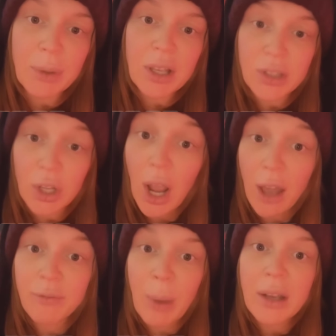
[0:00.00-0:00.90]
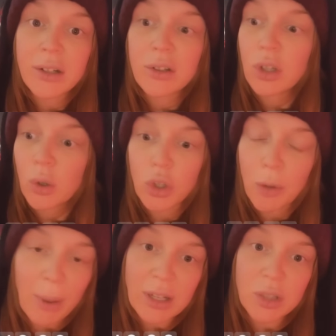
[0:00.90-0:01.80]
because there have been,
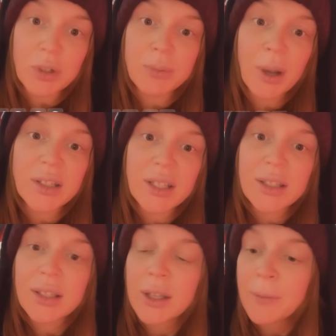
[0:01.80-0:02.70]
tremendous responses.